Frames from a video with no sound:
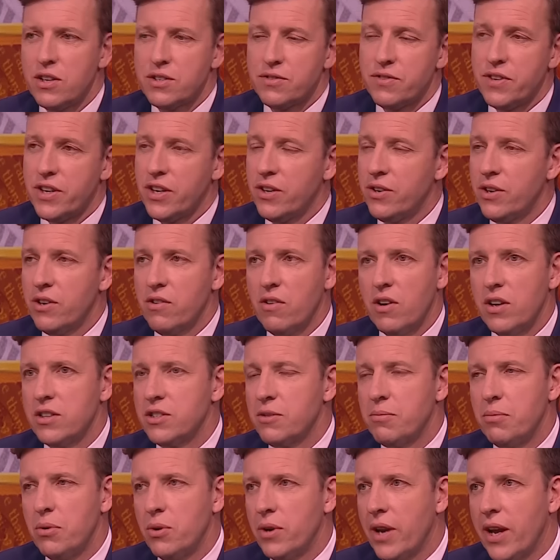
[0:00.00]
video, and you're right to
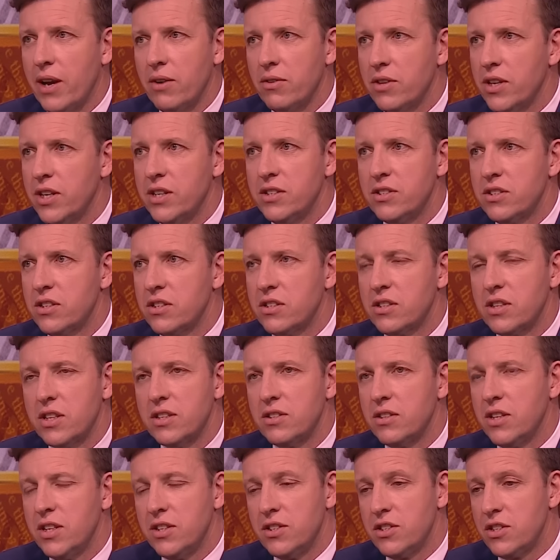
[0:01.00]
point out that
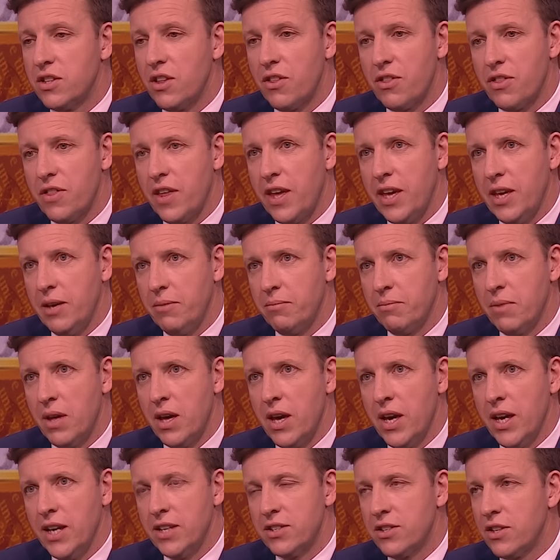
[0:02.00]
it's the theme,
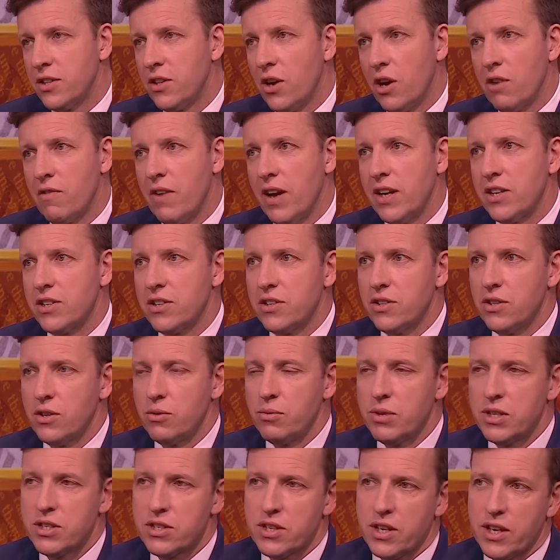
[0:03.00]
it's the direction that
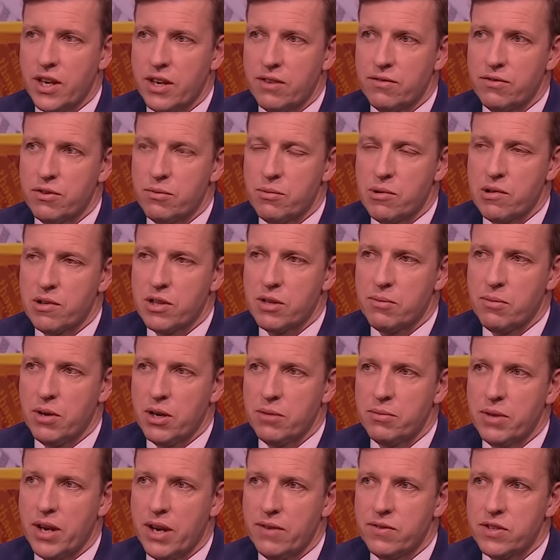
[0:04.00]
we're seeing from her at the
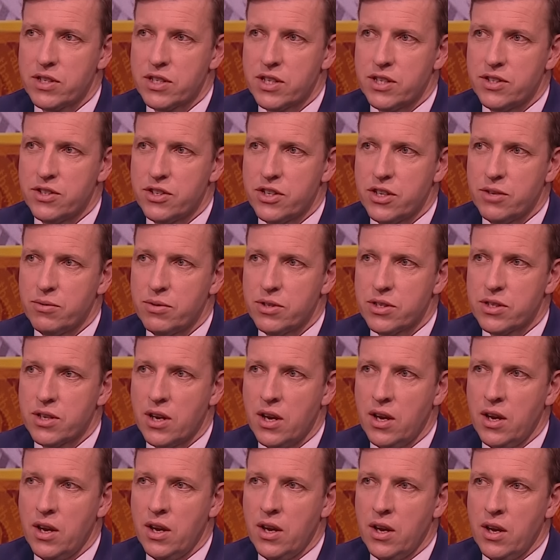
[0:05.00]
moment ever since she was
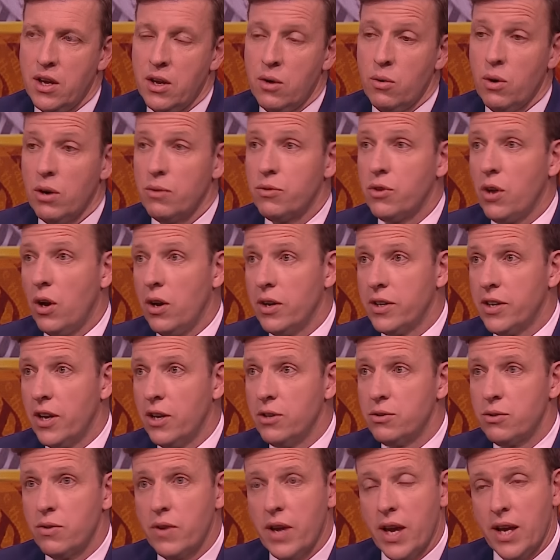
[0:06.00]

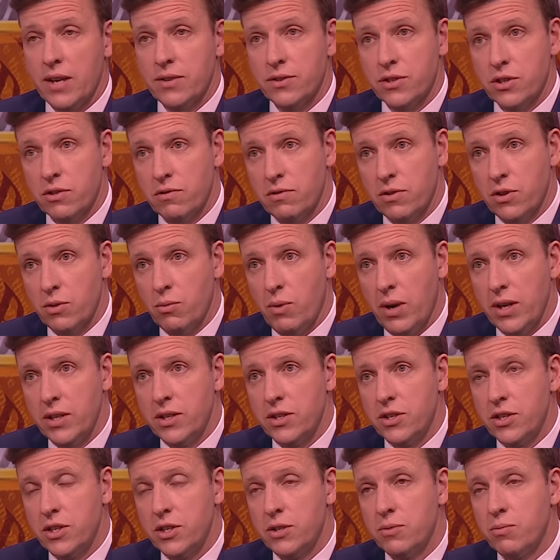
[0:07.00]
diagnosed with cancer, and the way
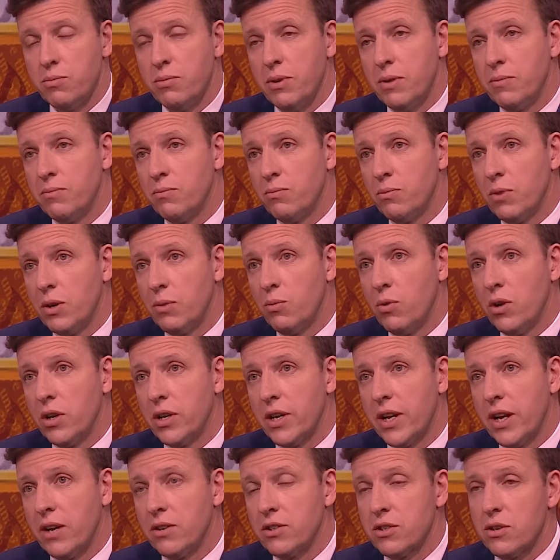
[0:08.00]
that she's been
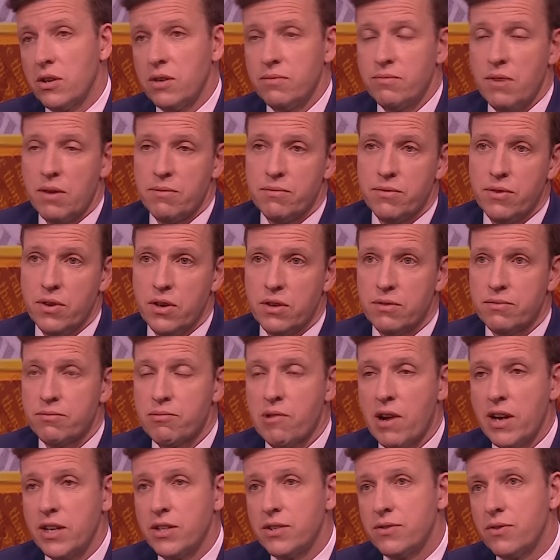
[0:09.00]
working out. So I'm full of
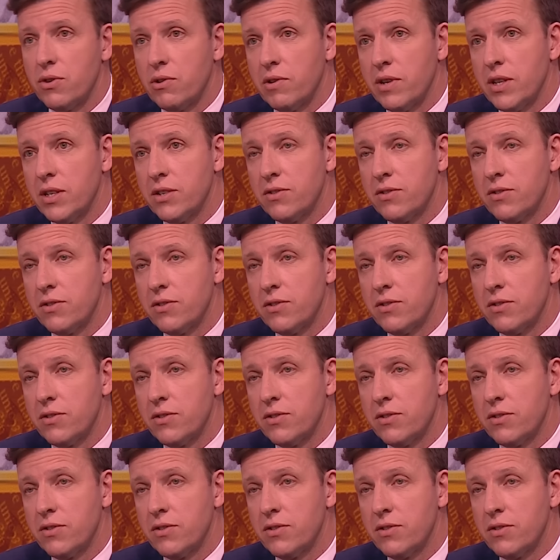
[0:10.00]
praise for it. It